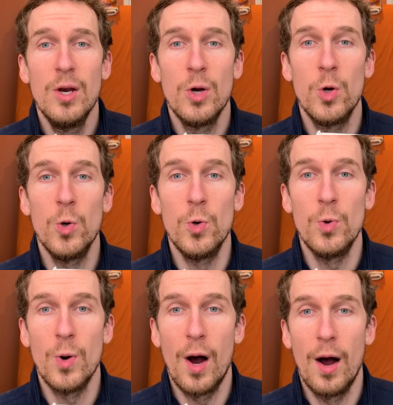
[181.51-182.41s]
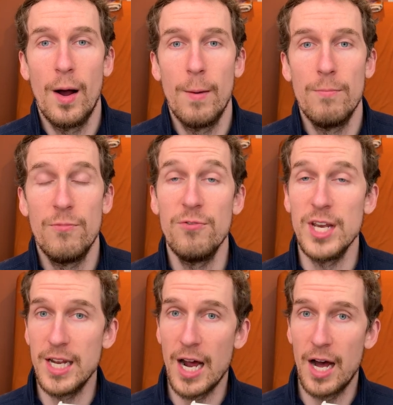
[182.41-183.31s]
who
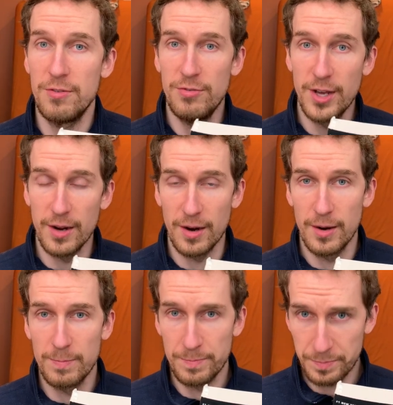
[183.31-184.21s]
feed on fear.